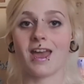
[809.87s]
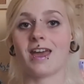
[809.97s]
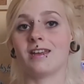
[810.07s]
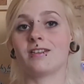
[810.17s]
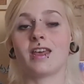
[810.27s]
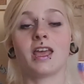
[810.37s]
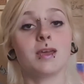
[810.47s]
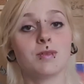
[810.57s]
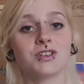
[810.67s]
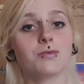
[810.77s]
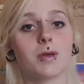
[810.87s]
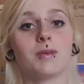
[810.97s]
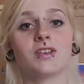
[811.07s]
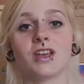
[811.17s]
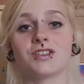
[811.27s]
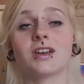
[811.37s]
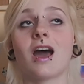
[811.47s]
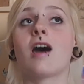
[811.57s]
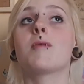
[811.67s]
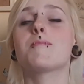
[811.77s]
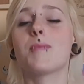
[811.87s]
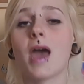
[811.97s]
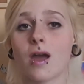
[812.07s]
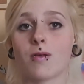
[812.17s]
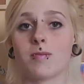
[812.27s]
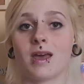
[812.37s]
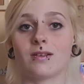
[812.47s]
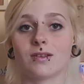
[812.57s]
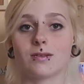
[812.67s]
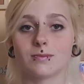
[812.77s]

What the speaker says: and their image and reputation are paramount.